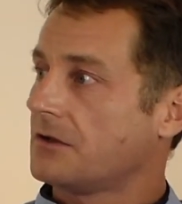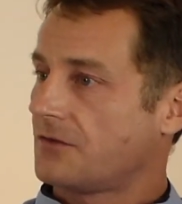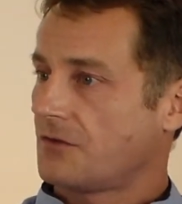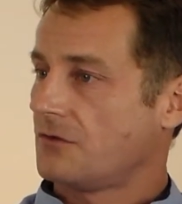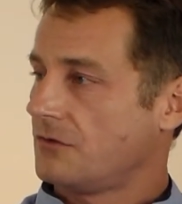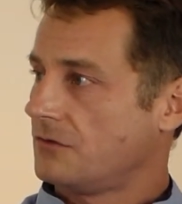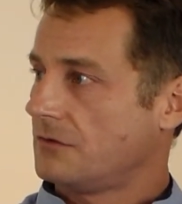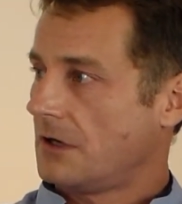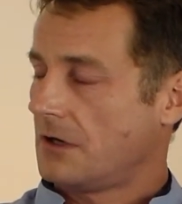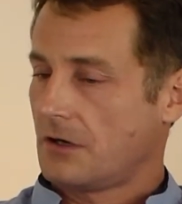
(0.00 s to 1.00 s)

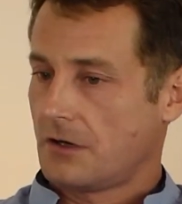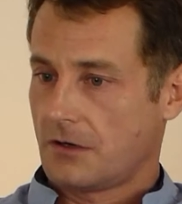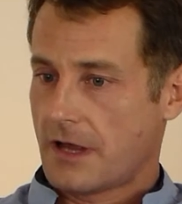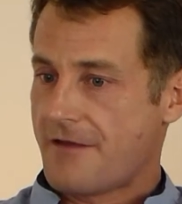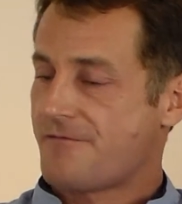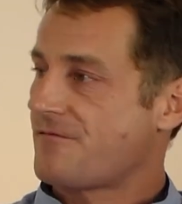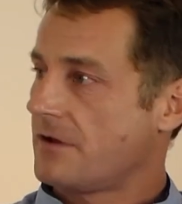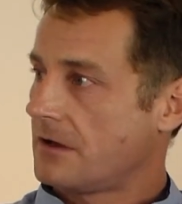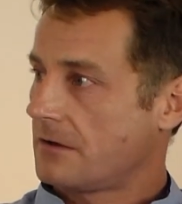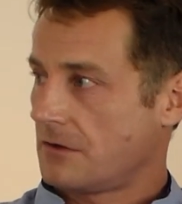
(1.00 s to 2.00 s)
to
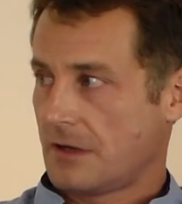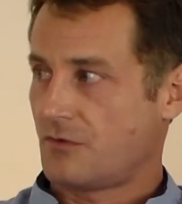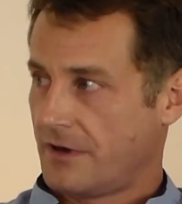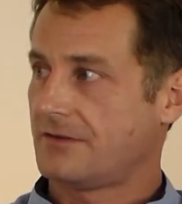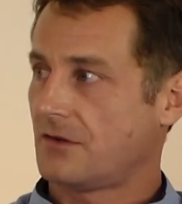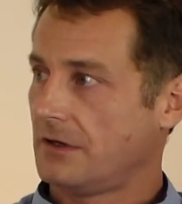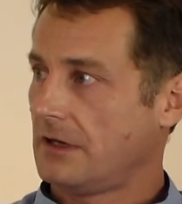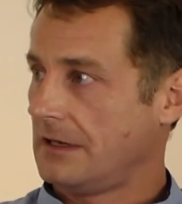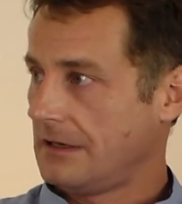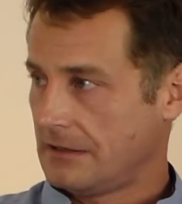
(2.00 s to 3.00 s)
every collaborator
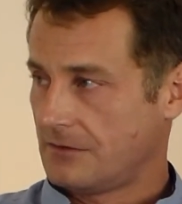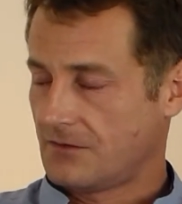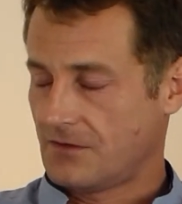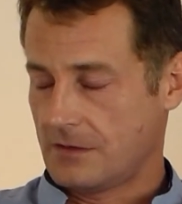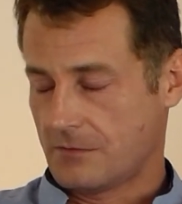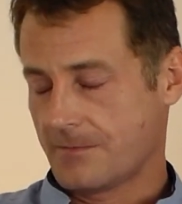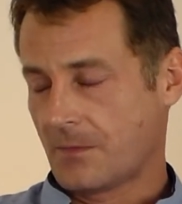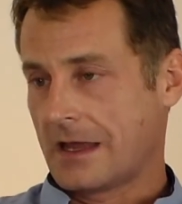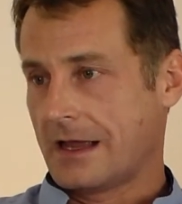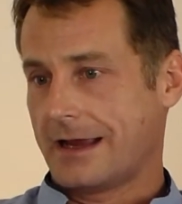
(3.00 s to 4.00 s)
in the team.
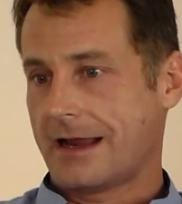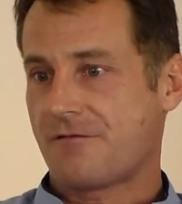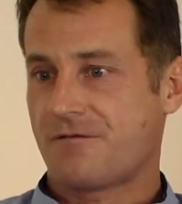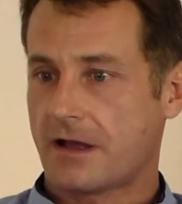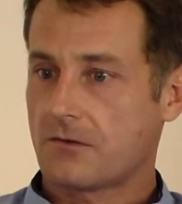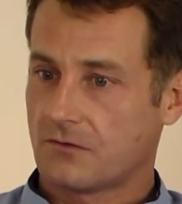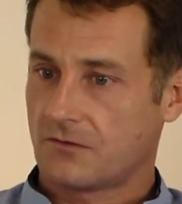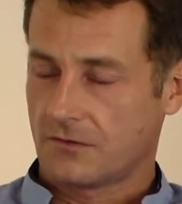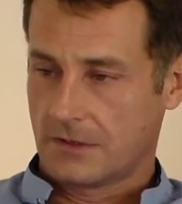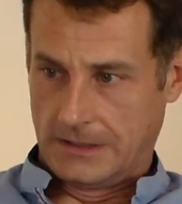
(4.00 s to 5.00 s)
And I found